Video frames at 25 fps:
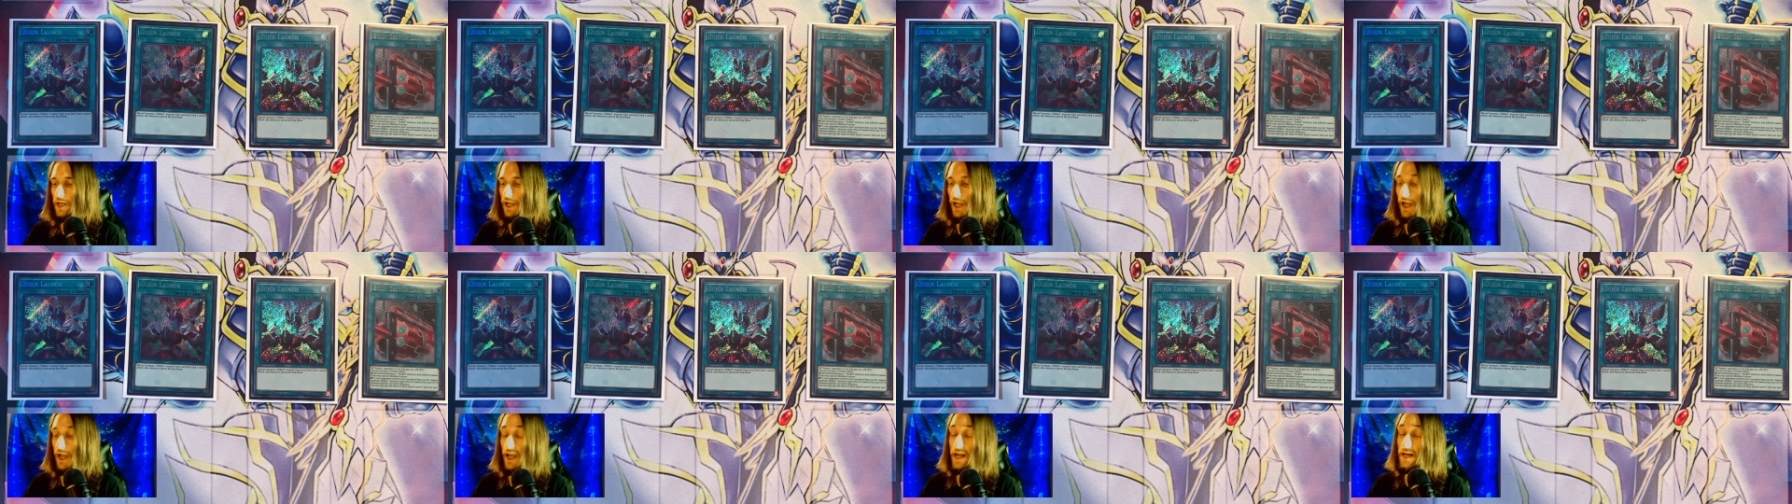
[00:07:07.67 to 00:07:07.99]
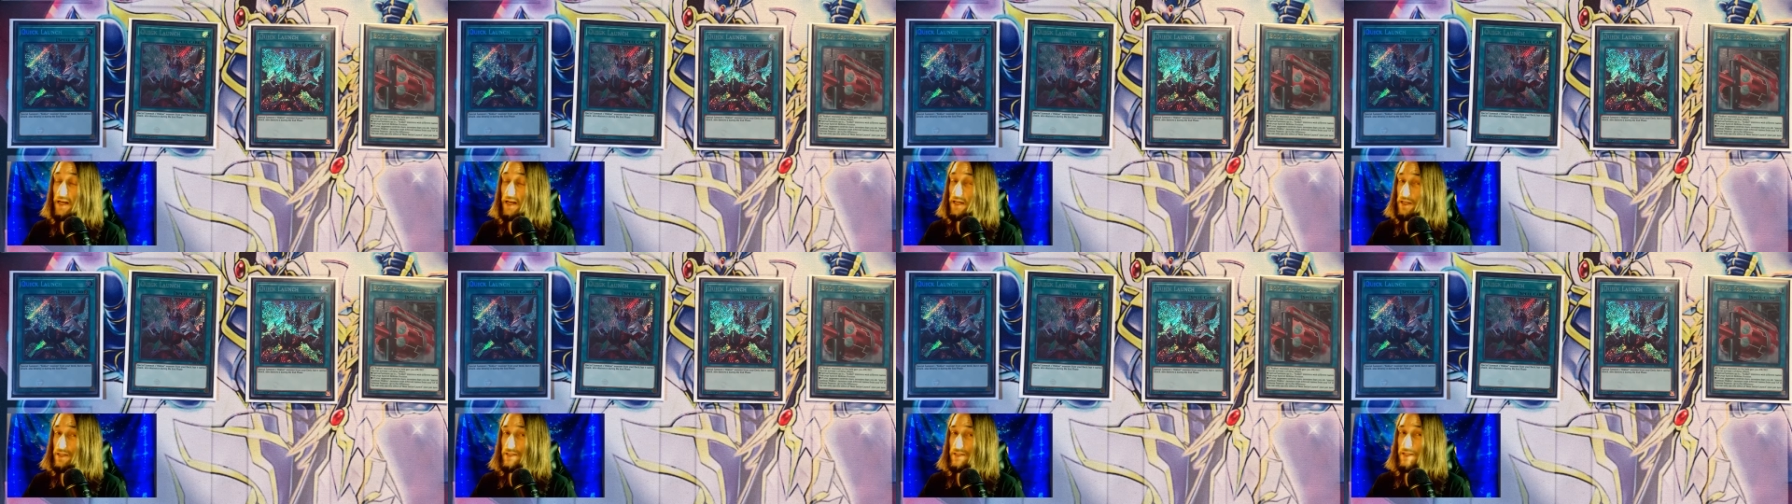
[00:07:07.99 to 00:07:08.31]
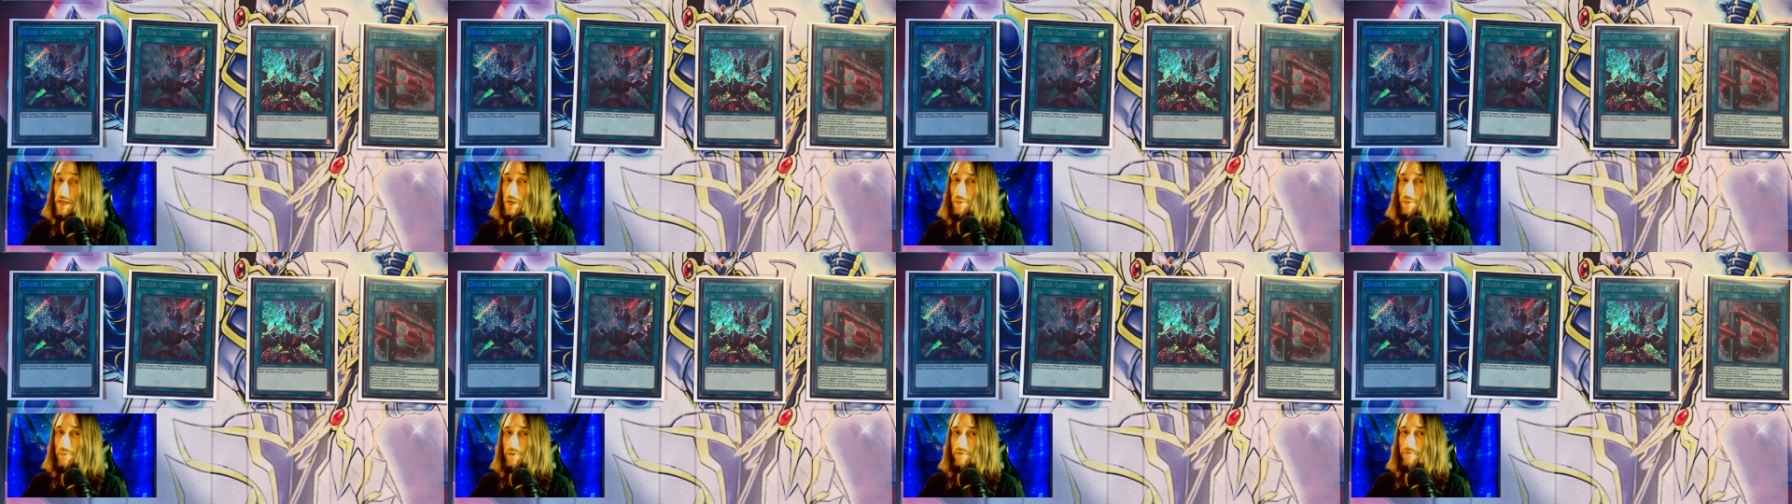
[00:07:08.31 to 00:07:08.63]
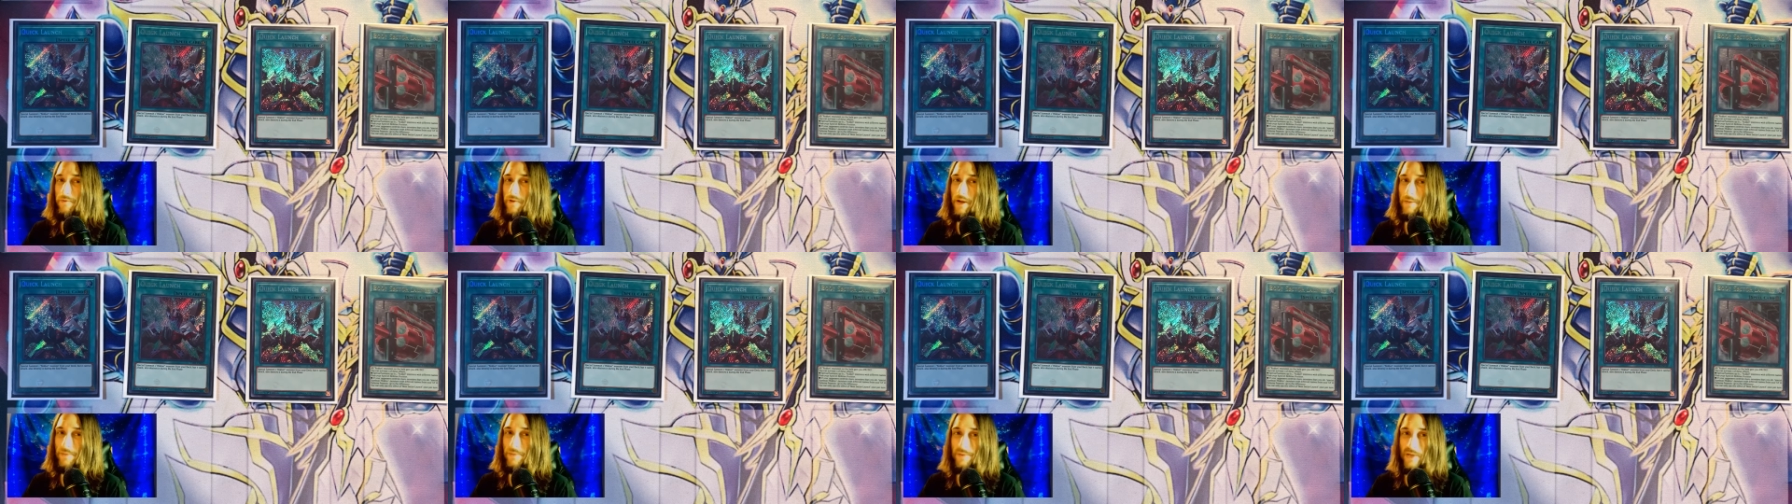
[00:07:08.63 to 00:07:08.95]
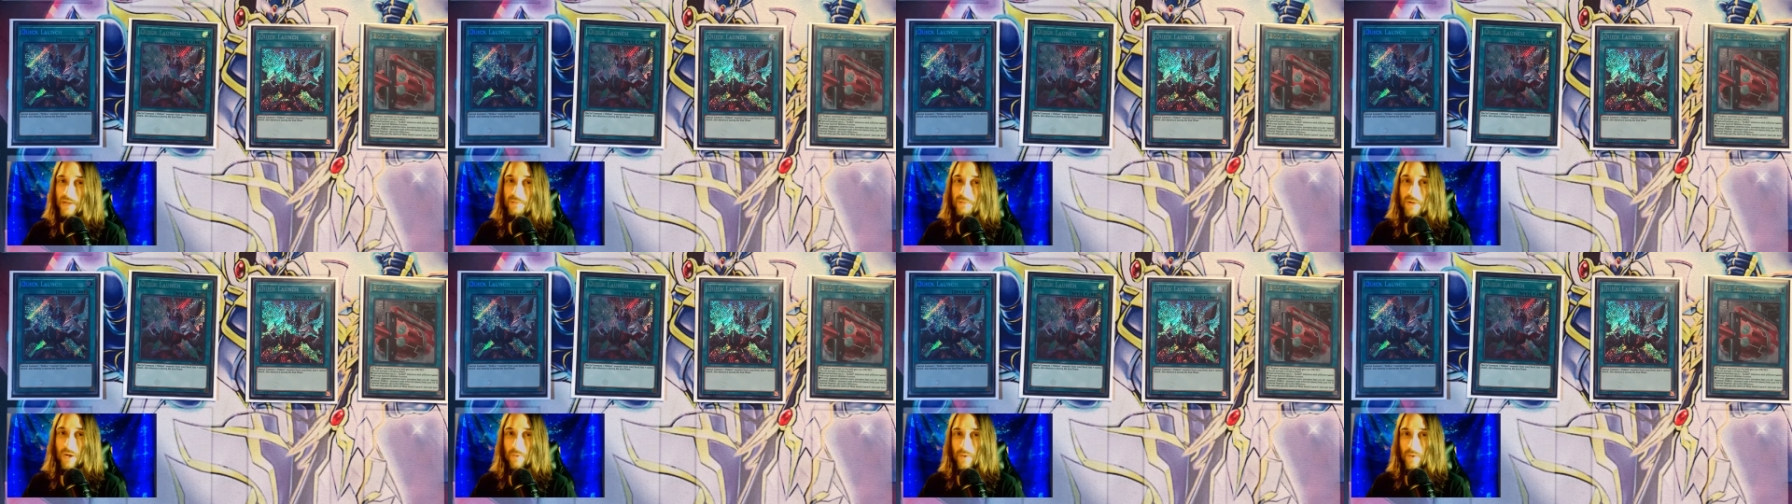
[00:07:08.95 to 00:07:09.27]
And it does help if I
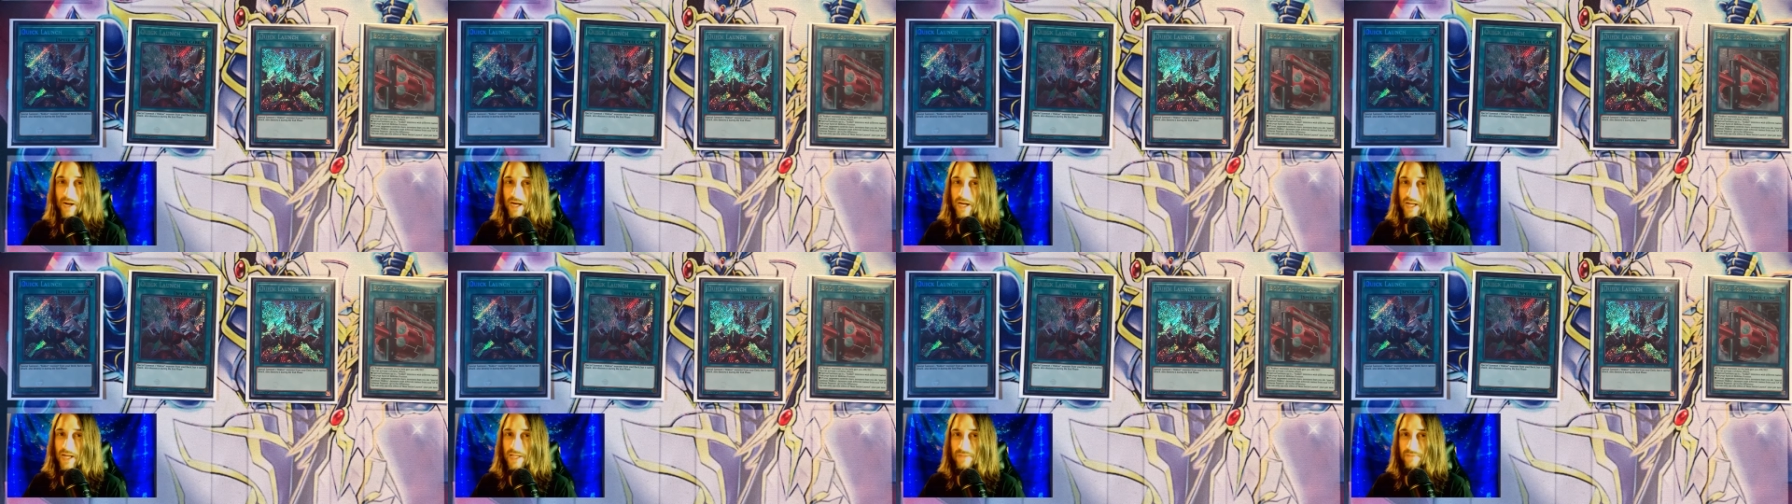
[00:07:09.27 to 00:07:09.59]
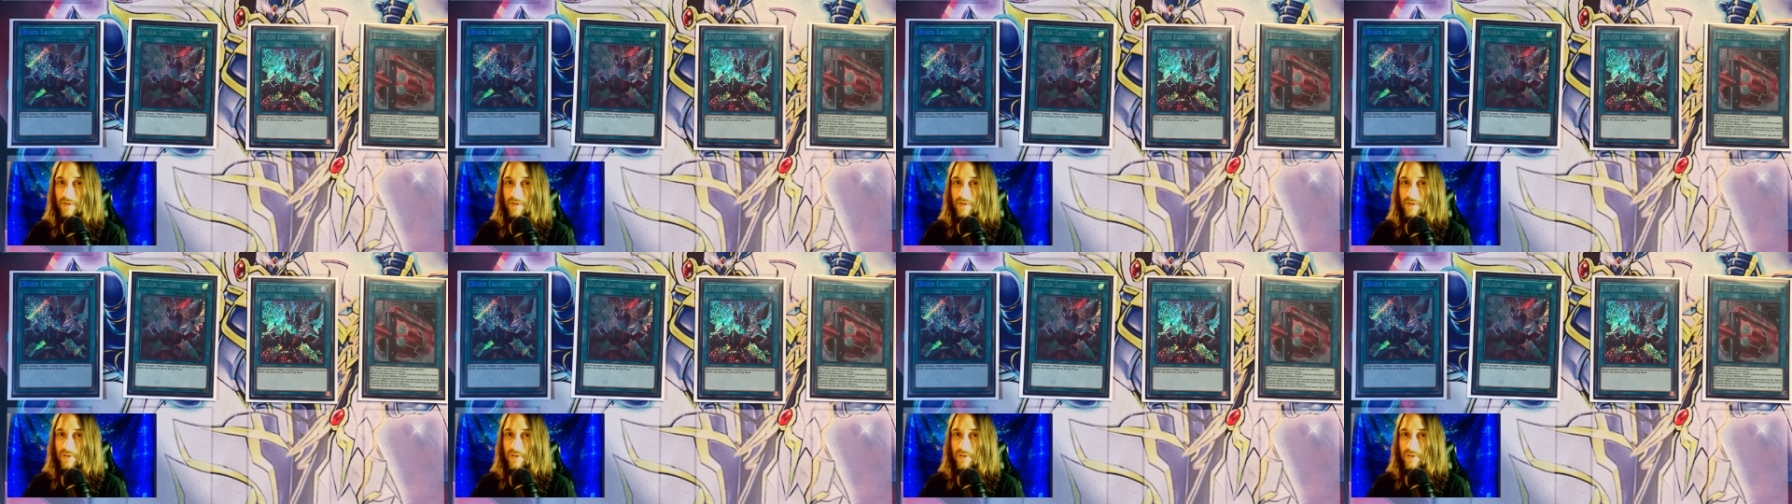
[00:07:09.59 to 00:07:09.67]
play my Red Eyes